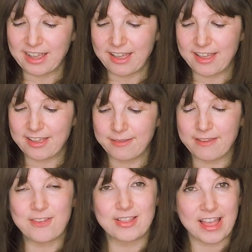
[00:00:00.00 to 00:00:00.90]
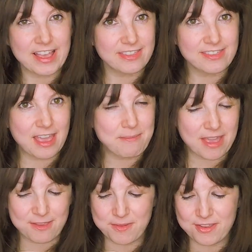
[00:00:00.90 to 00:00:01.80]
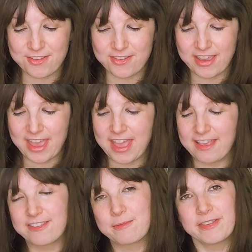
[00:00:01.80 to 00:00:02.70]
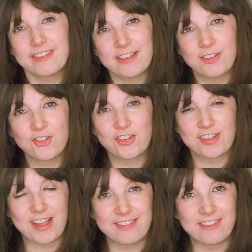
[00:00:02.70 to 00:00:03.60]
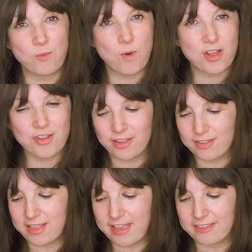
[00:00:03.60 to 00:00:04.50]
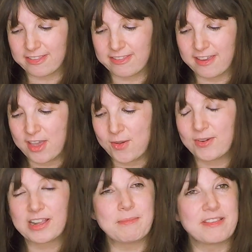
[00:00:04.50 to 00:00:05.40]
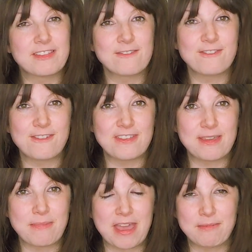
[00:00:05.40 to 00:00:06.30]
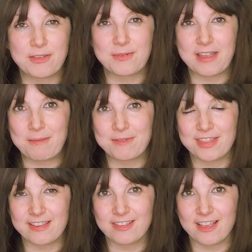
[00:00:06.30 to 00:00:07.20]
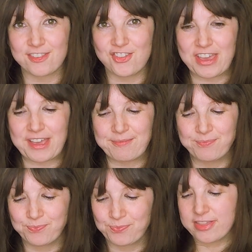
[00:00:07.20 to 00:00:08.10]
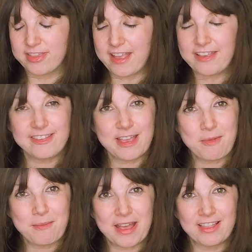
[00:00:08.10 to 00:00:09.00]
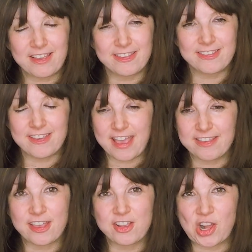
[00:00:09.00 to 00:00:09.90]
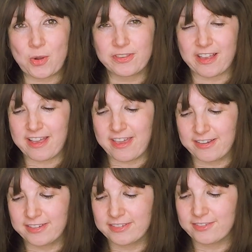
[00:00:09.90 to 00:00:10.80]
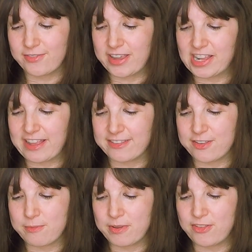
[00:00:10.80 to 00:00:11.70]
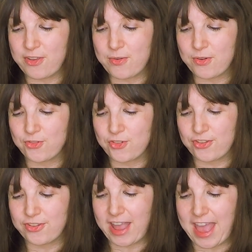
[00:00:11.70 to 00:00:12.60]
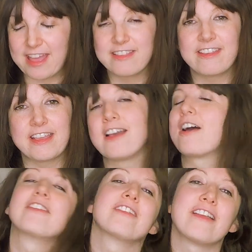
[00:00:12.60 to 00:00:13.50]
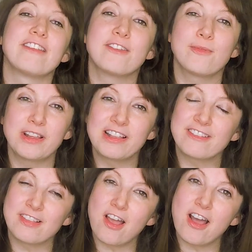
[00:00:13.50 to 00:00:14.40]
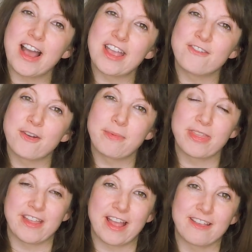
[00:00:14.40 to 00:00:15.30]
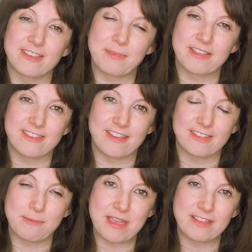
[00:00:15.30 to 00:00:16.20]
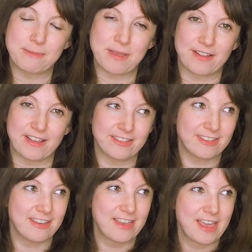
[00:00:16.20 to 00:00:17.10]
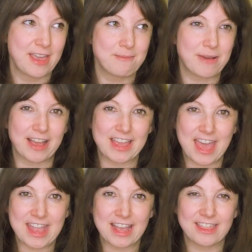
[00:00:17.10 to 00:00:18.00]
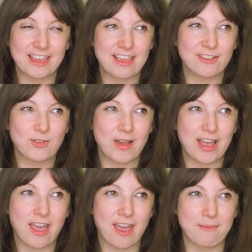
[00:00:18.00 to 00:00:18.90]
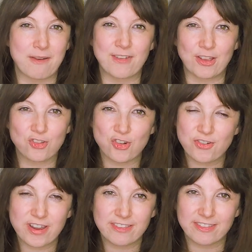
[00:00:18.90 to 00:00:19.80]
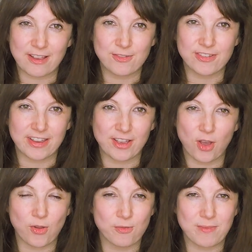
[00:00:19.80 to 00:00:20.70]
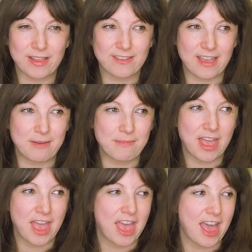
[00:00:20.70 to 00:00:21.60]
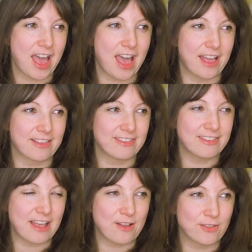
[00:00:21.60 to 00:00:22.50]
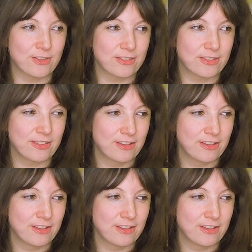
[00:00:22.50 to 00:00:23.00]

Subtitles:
If you like the name Edmund, it's number 691 on the list, which means that 50 babies were named this last year. The next name on my list is Josiah, which is number 280 on the list, which is a lot higher up than I expected it to be honest. But again, I think it's quite a Victorian sounding old man name and sounds